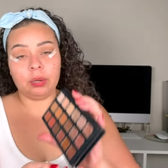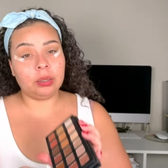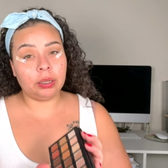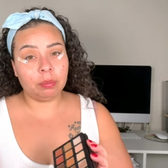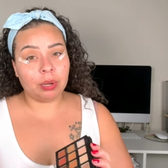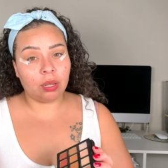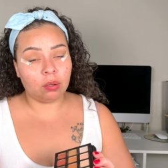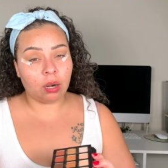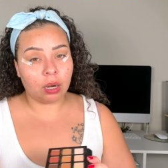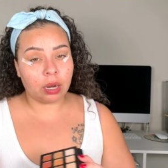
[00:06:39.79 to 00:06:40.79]
One thing about
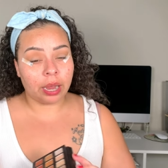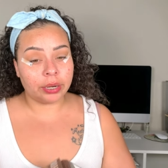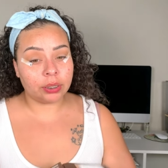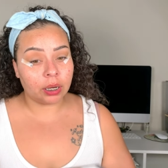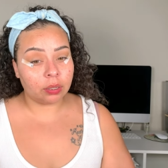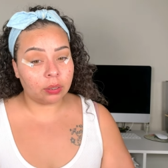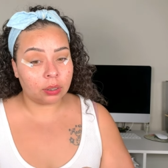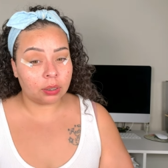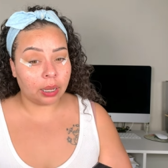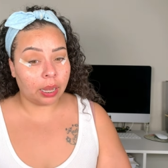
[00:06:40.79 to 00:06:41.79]
Lorac
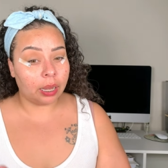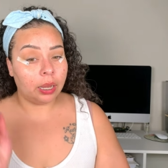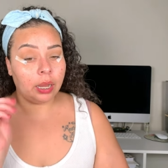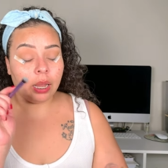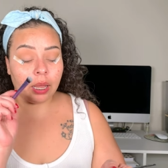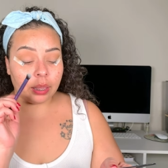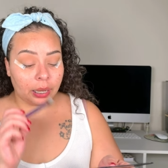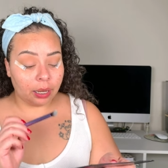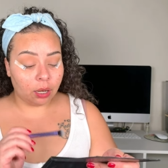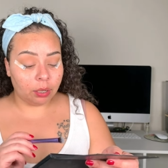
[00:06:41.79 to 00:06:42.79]
eyeshadows is that
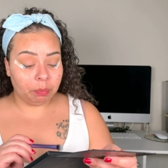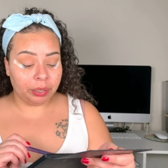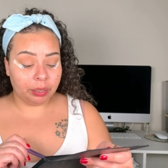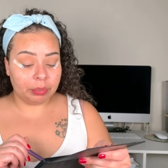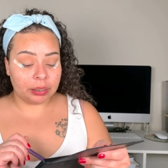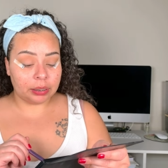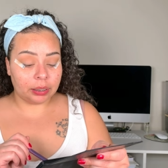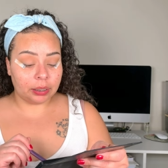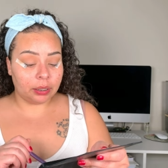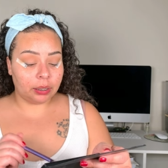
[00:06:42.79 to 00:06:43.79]
they are
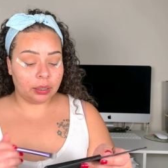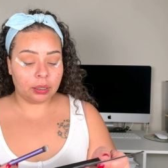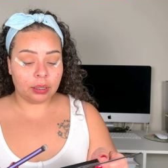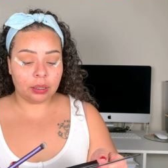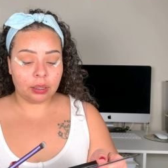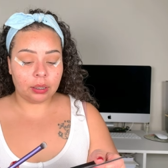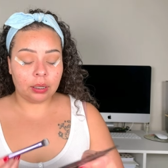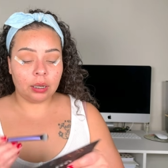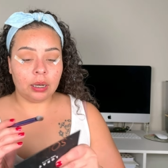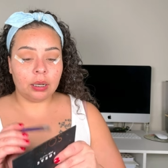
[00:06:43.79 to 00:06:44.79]
pigmented.
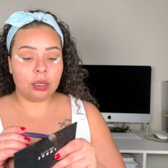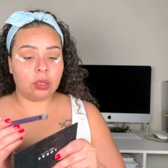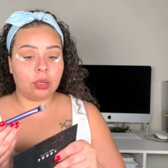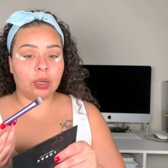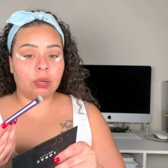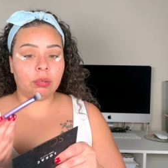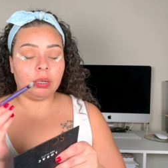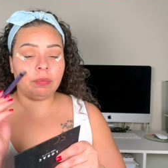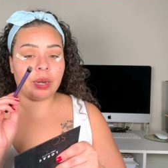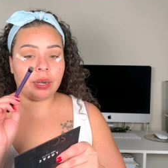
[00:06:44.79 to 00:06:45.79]
So you don't
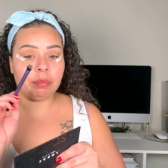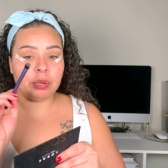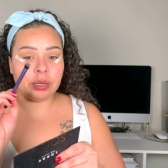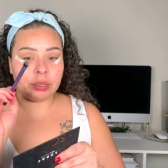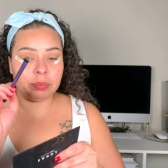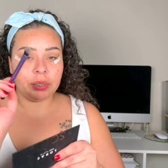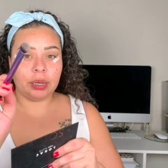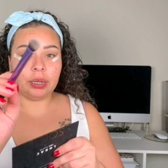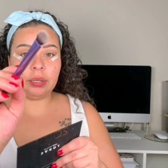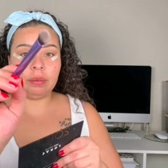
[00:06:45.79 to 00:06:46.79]
need very much. I'm
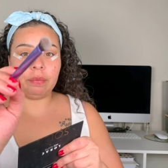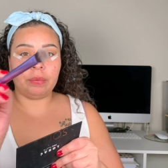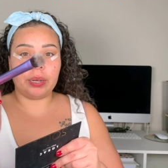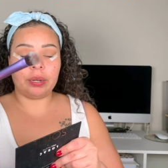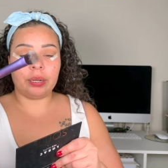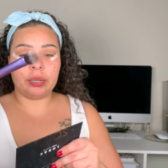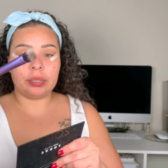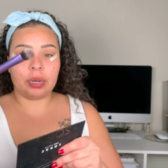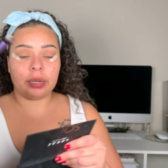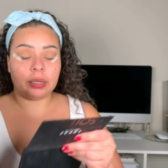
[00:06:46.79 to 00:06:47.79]
taking the very
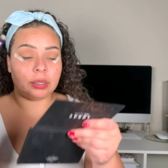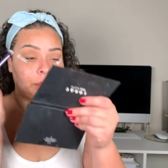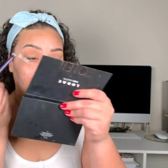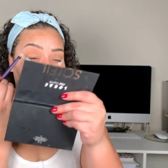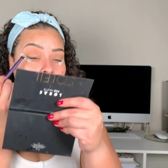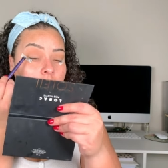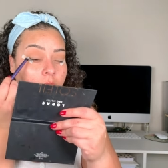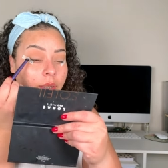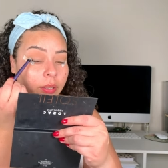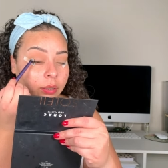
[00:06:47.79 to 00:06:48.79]
tiniest amount on
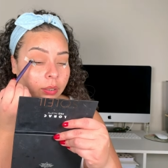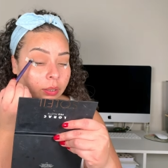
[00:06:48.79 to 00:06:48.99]
there.